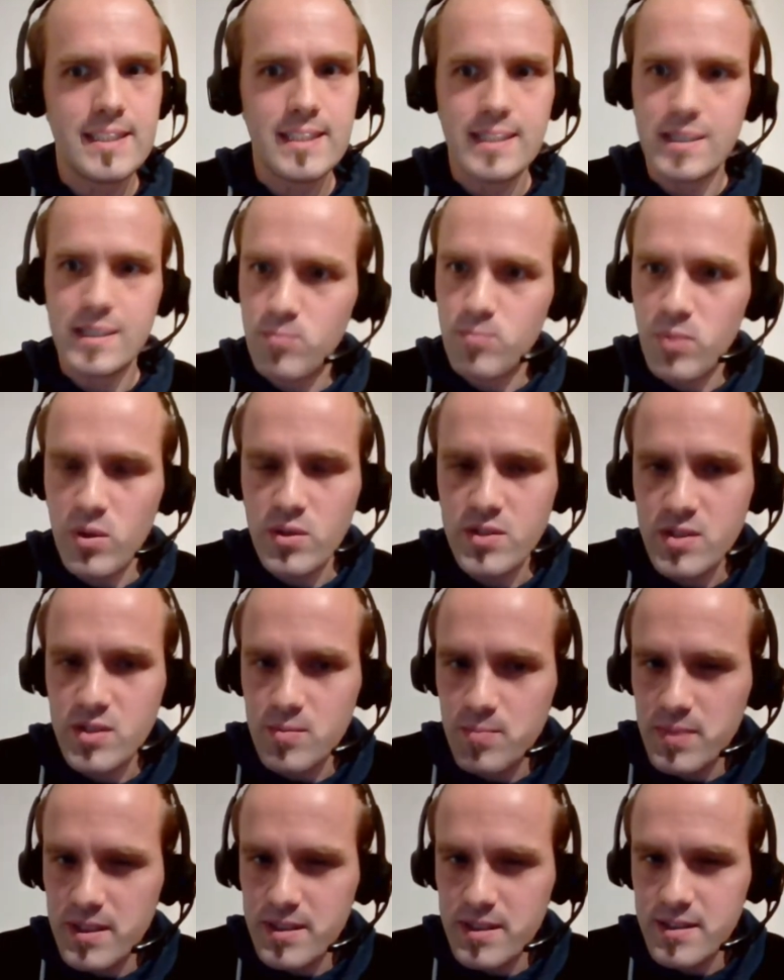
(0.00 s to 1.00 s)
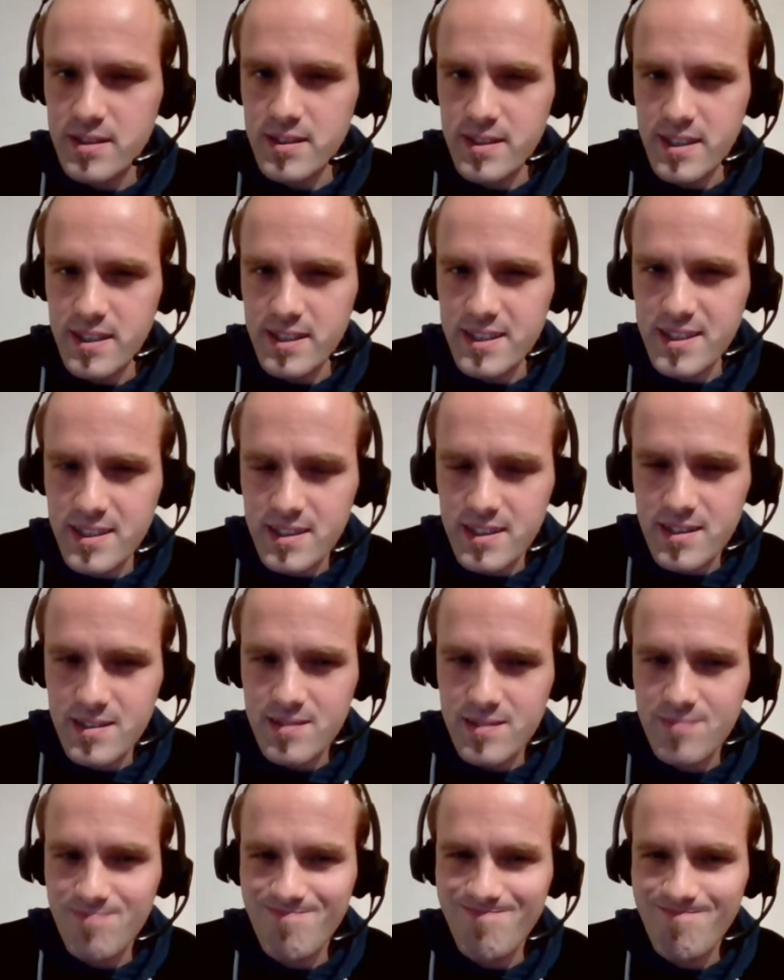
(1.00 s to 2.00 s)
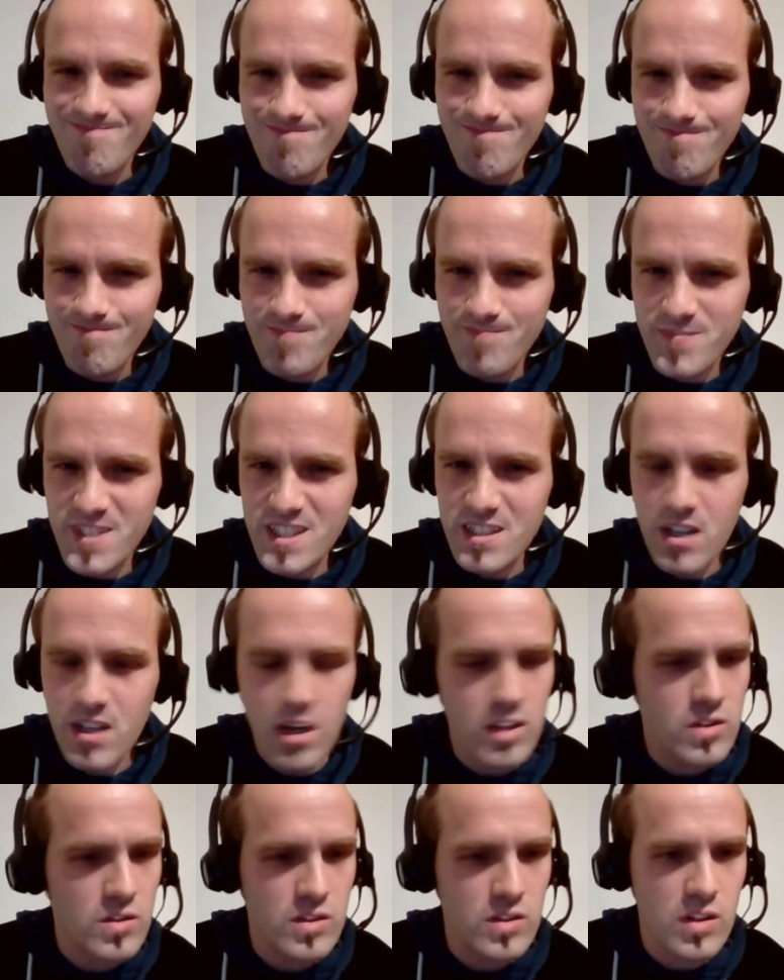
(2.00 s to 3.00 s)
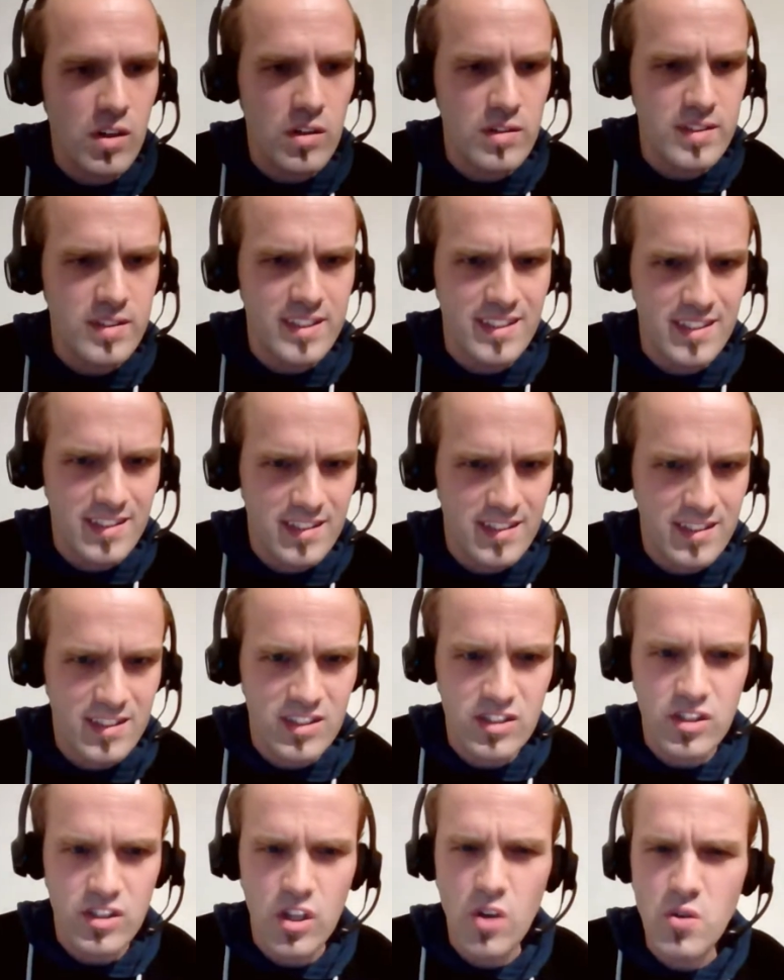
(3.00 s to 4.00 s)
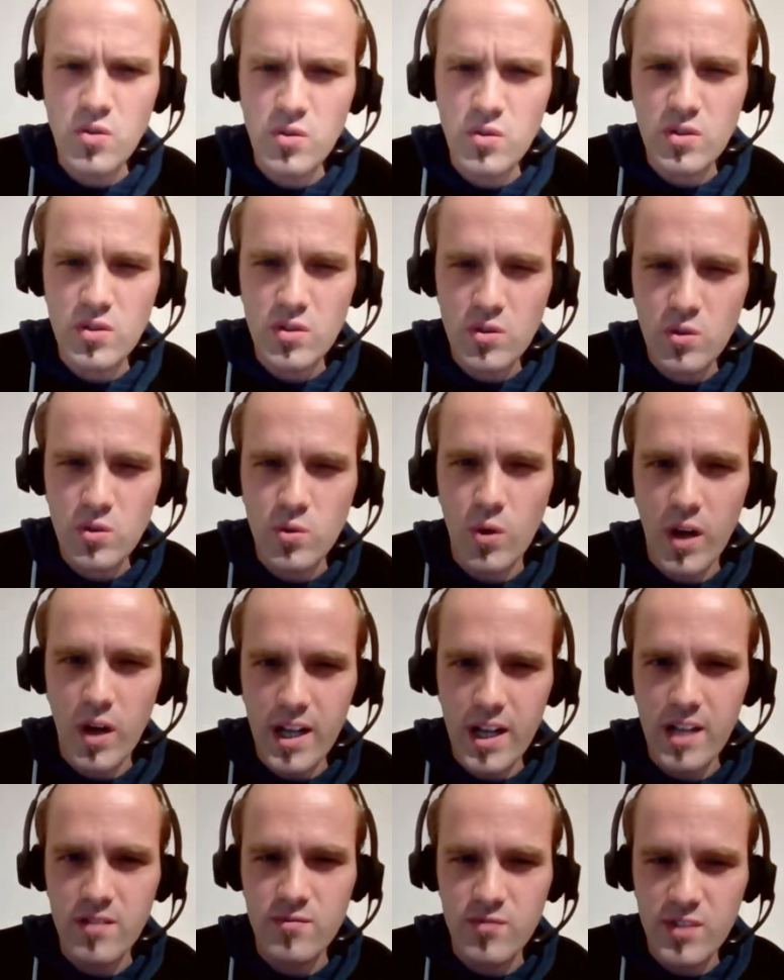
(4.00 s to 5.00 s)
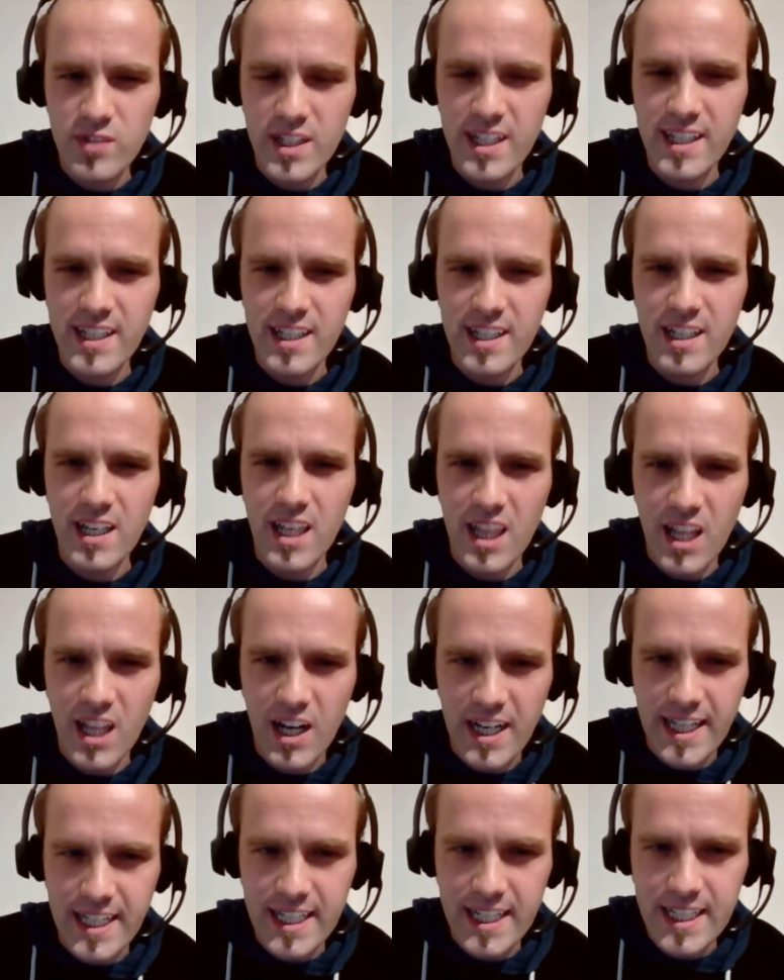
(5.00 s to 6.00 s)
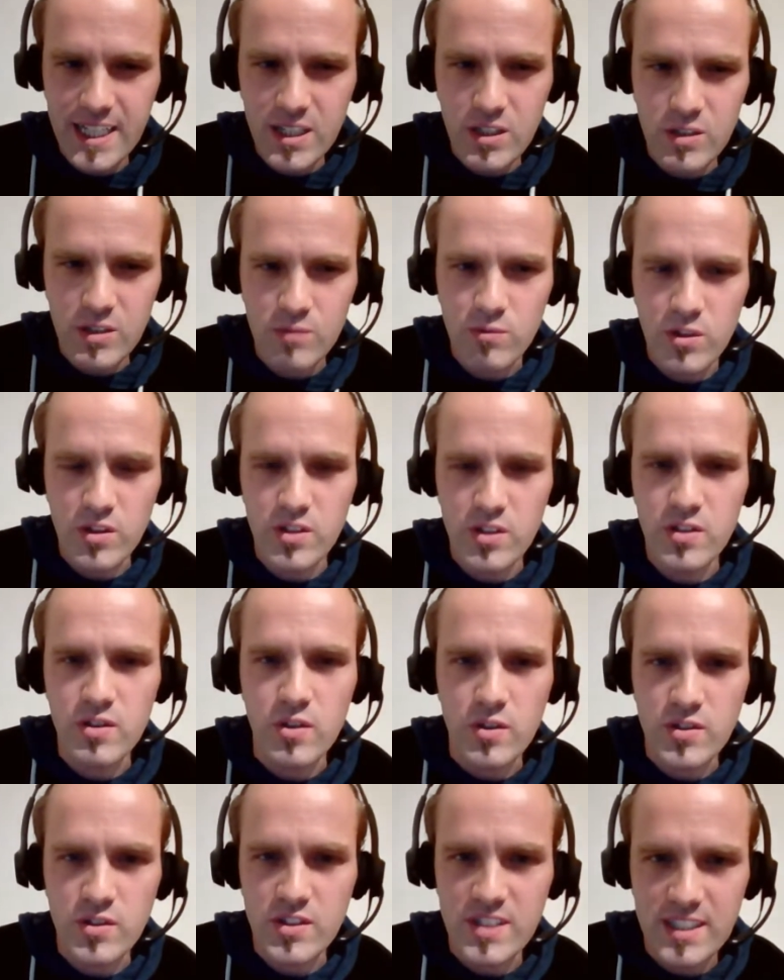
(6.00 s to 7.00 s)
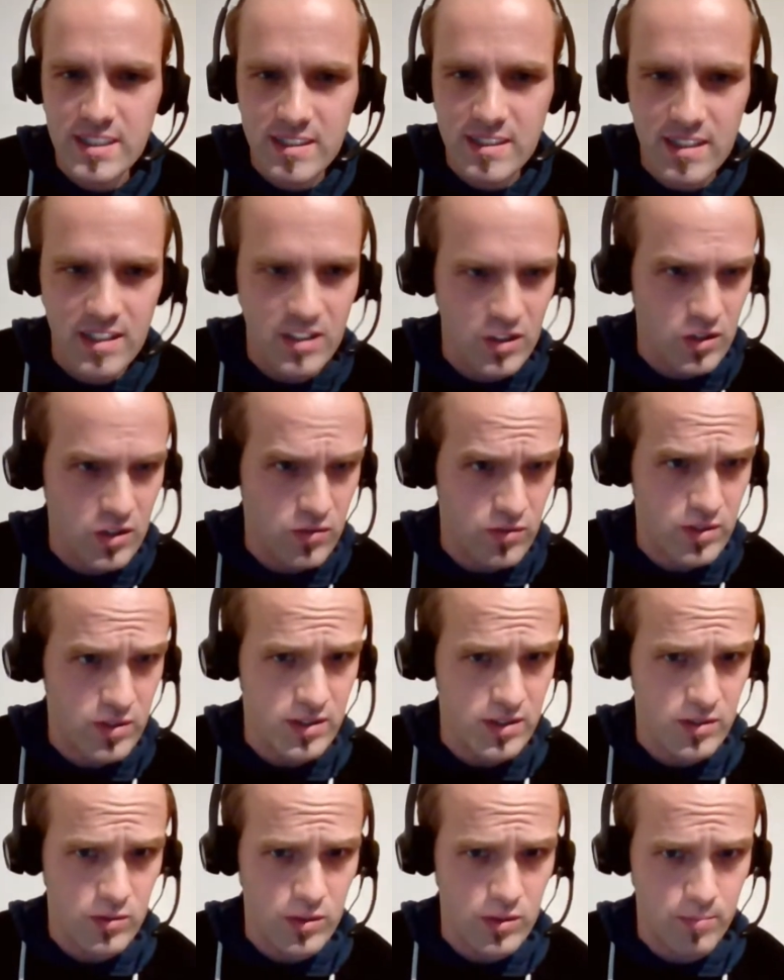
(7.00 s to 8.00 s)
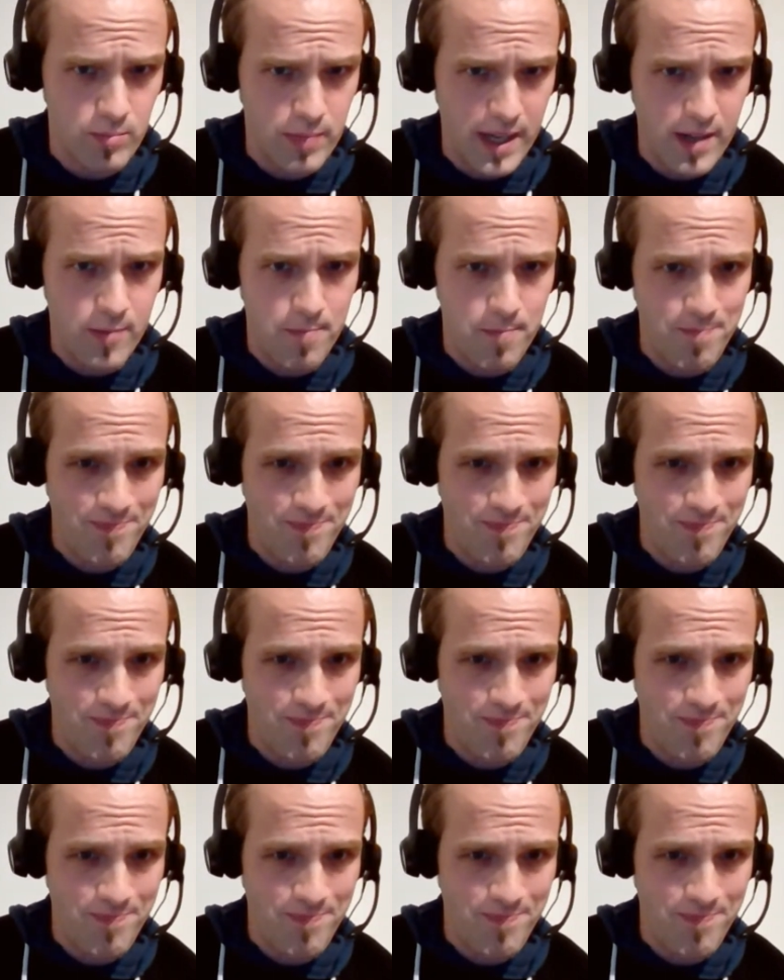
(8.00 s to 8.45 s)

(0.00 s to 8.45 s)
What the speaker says: the possibility that the dark occultists don't quite really like what the Gnostic takeover is all about.